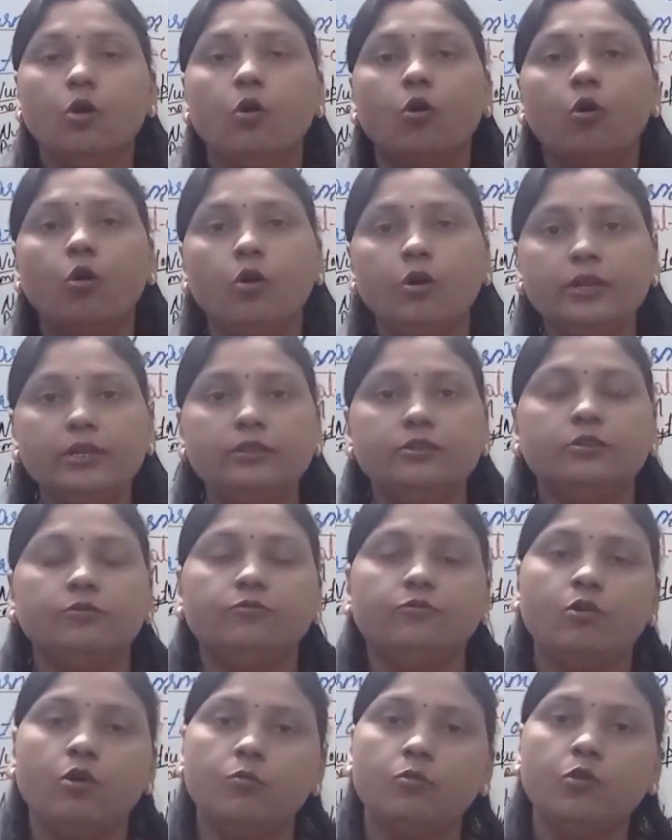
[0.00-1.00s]
or in the
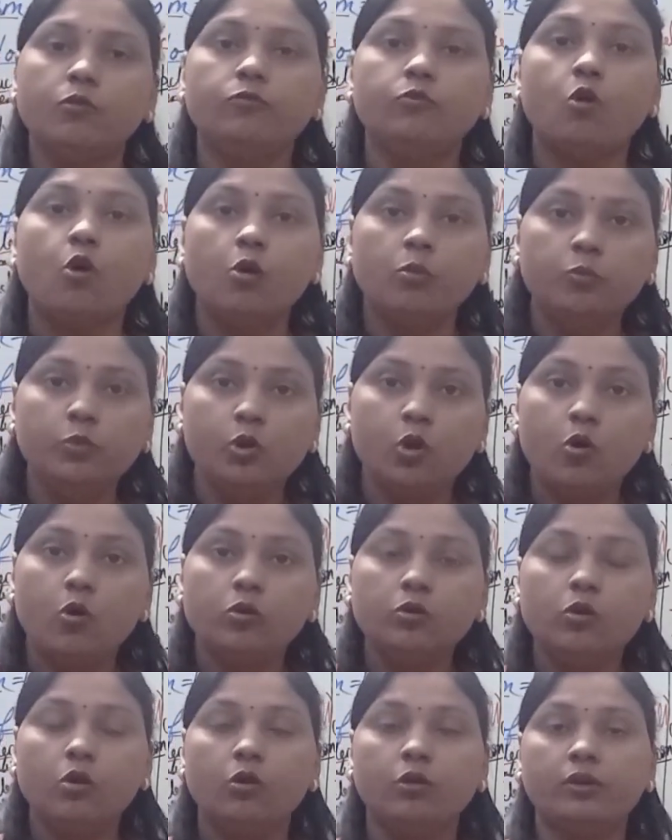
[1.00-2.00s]
form of
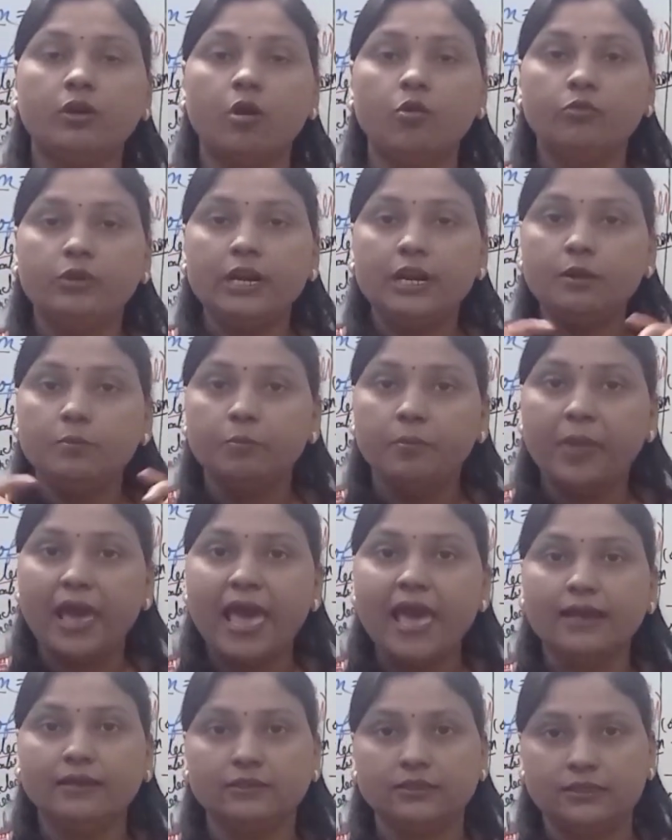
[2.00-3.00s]
oblong or rounded
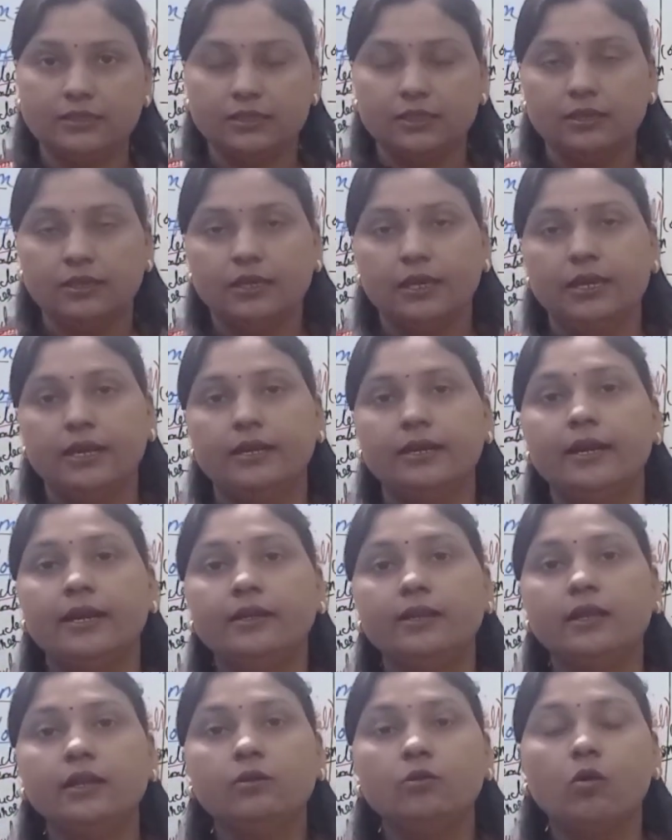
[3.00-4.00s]
bags
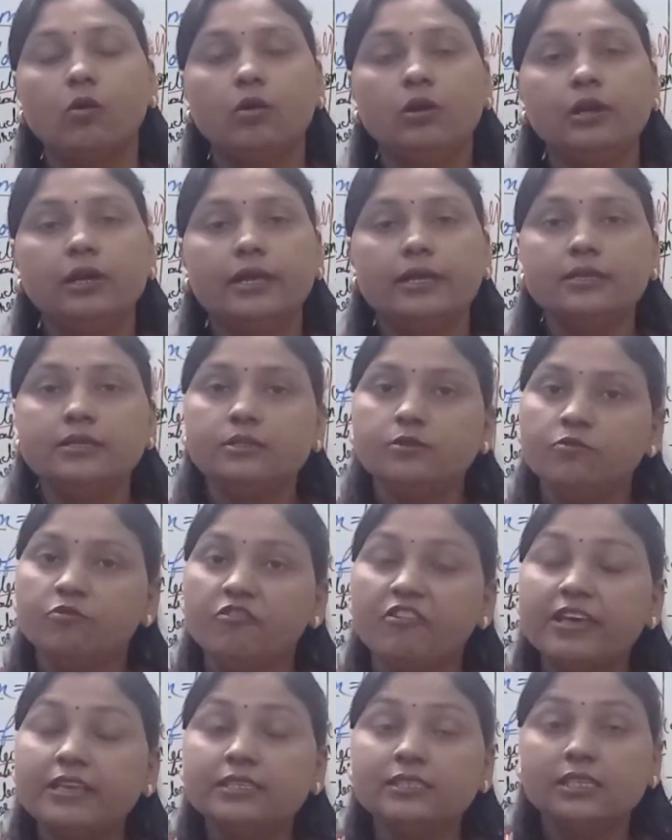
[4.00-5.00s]
that are called as
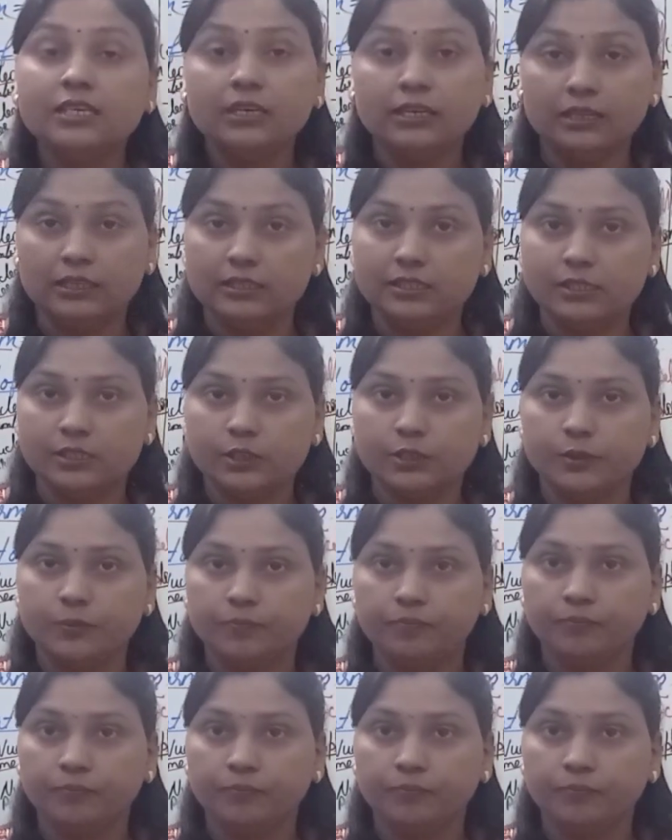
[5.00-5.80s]
vesicles.